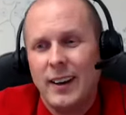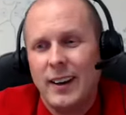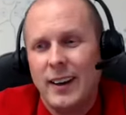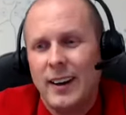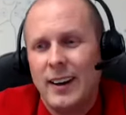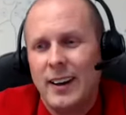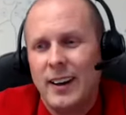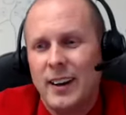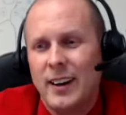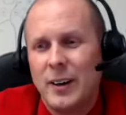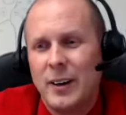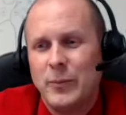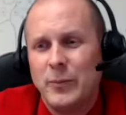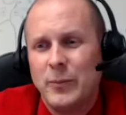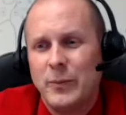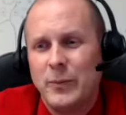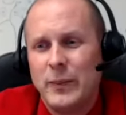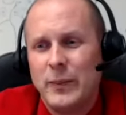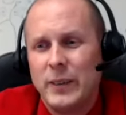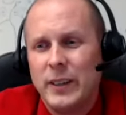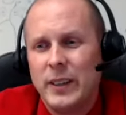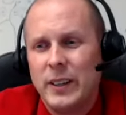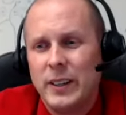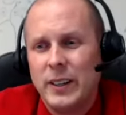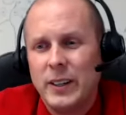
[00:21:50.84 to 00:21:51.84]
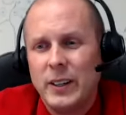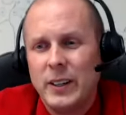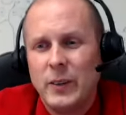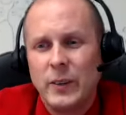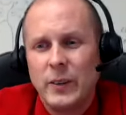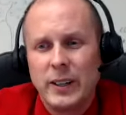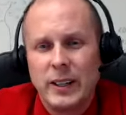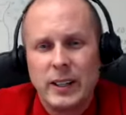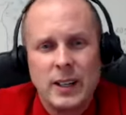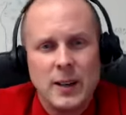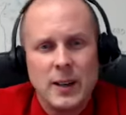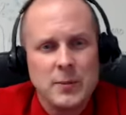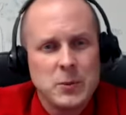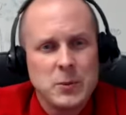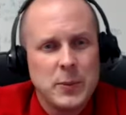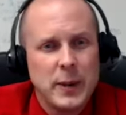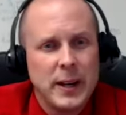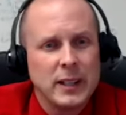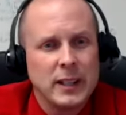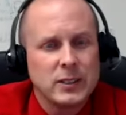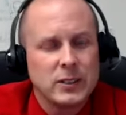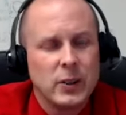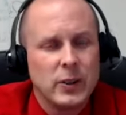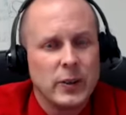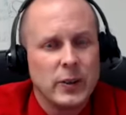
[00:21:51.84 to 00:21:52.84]
And it comes
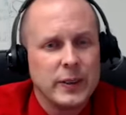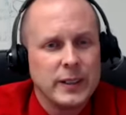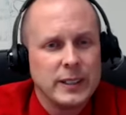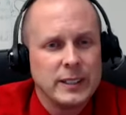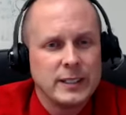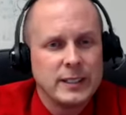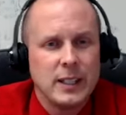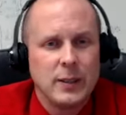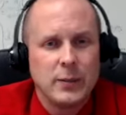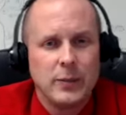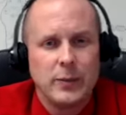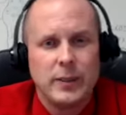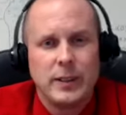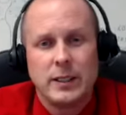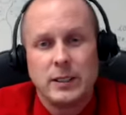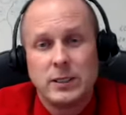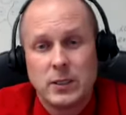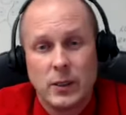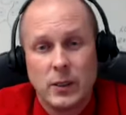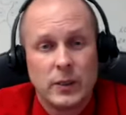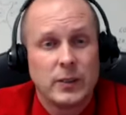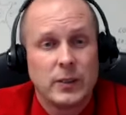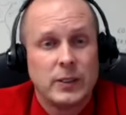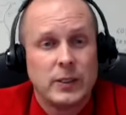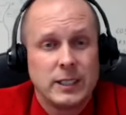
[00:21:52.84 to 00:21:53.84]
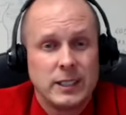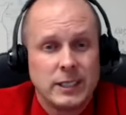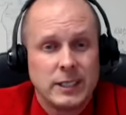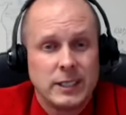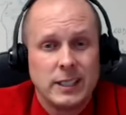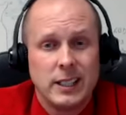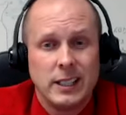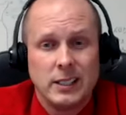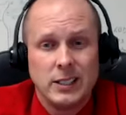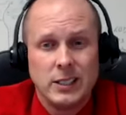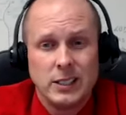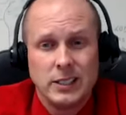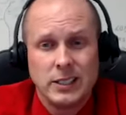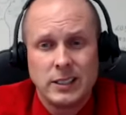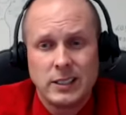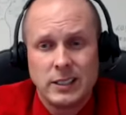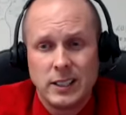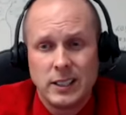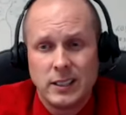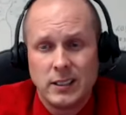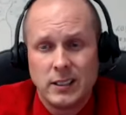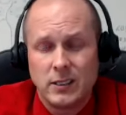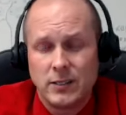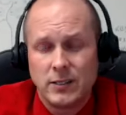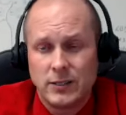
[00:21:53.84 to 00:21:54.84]
back to all these same things. So there is a staging
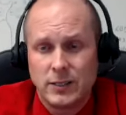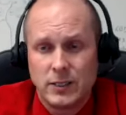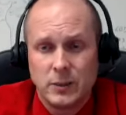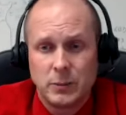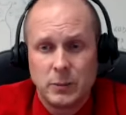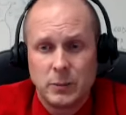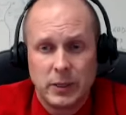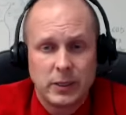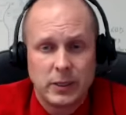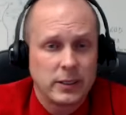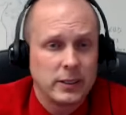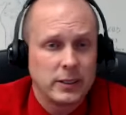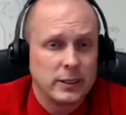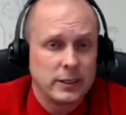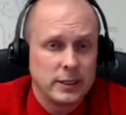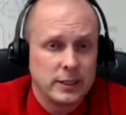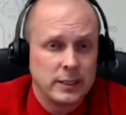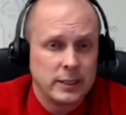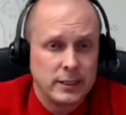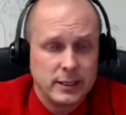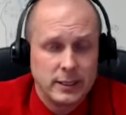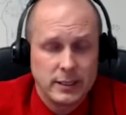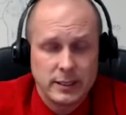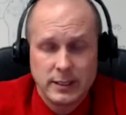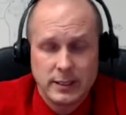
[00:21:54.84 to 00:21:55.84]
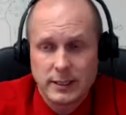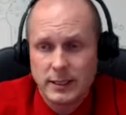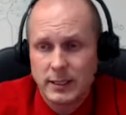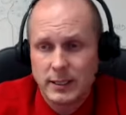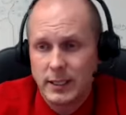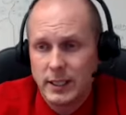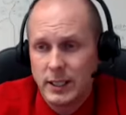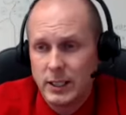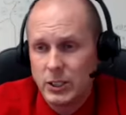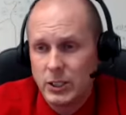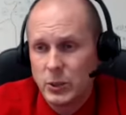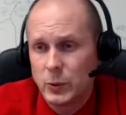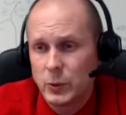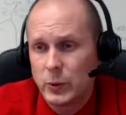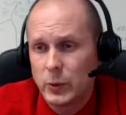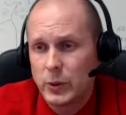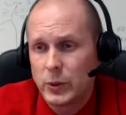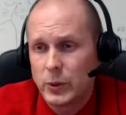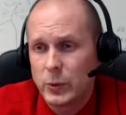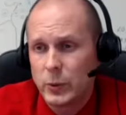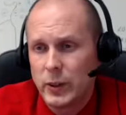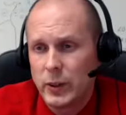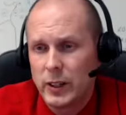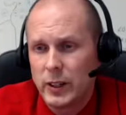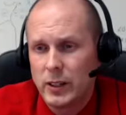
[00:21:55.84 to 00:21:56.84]
scale for Parkinson's disease, in case you weren't
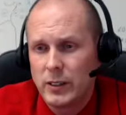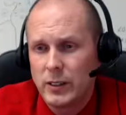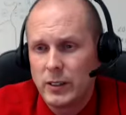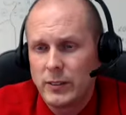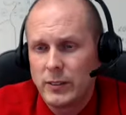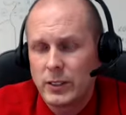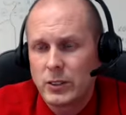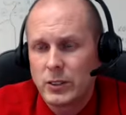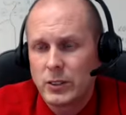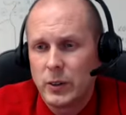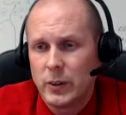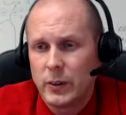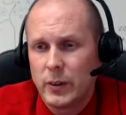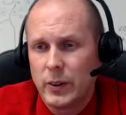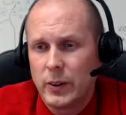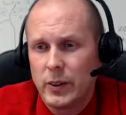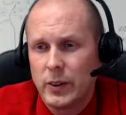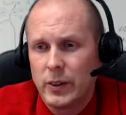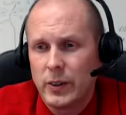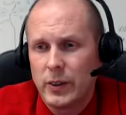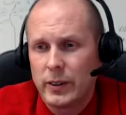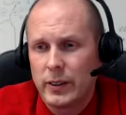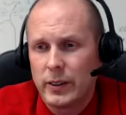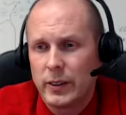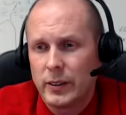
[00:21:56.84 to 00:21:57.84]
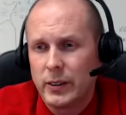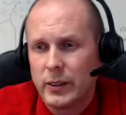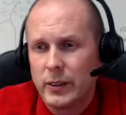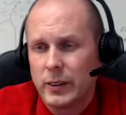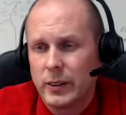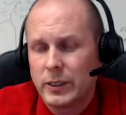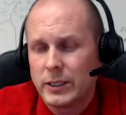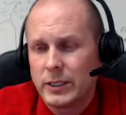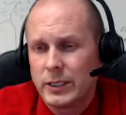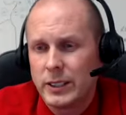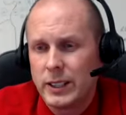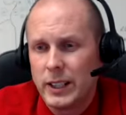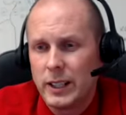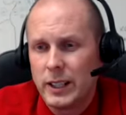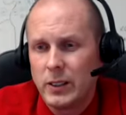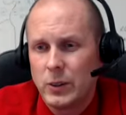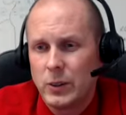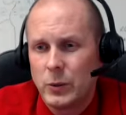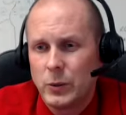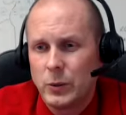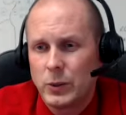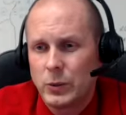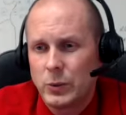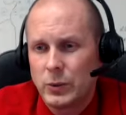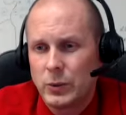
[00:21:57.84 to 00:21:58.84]
aware of. It's called the Hahn and Yahr
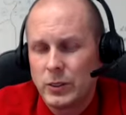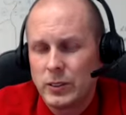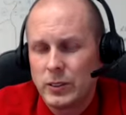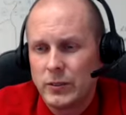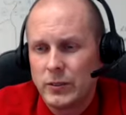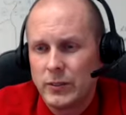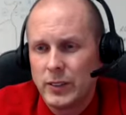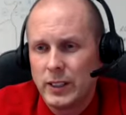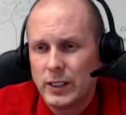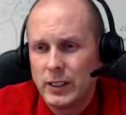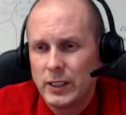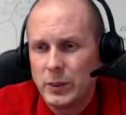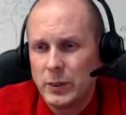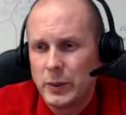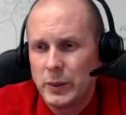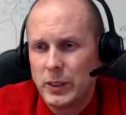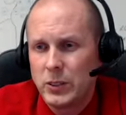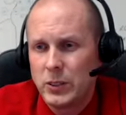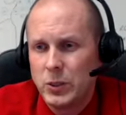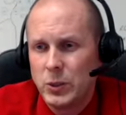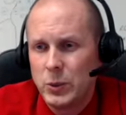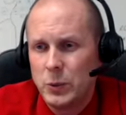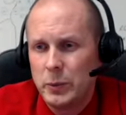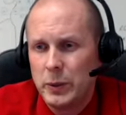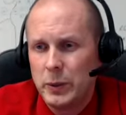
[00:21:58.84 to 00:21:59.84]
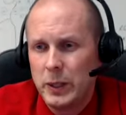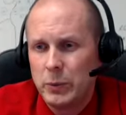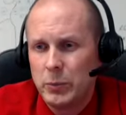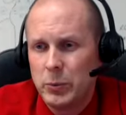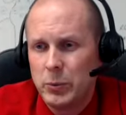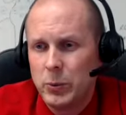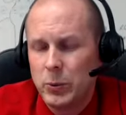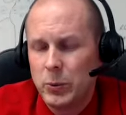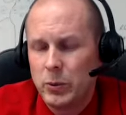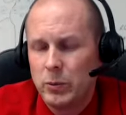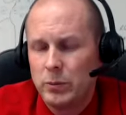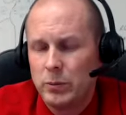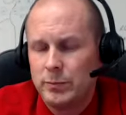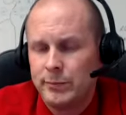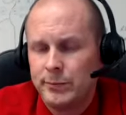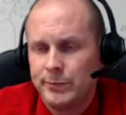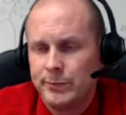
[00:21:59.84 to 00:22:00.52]
scale, which was invented by two people,